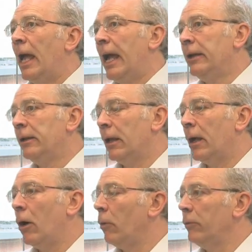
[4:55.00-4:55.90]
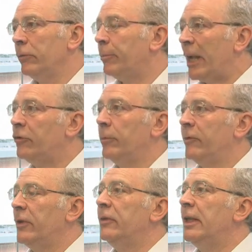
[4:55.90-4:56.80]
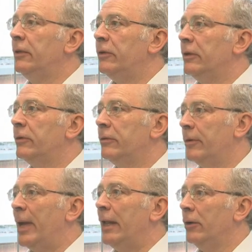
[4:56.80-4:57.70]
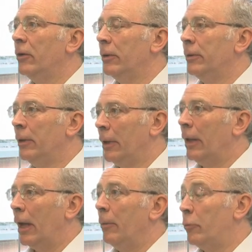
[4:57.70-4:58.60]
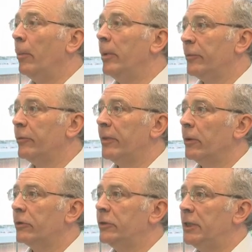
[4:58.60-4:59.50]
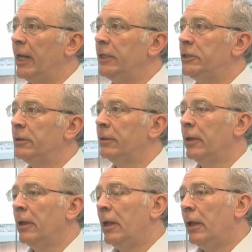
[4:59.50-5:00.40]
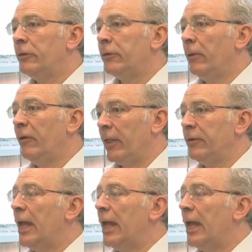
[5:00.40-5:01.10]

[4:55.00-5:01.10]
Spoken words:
And a whole spectrum of diseases depend on problems with oxygenation. So if there's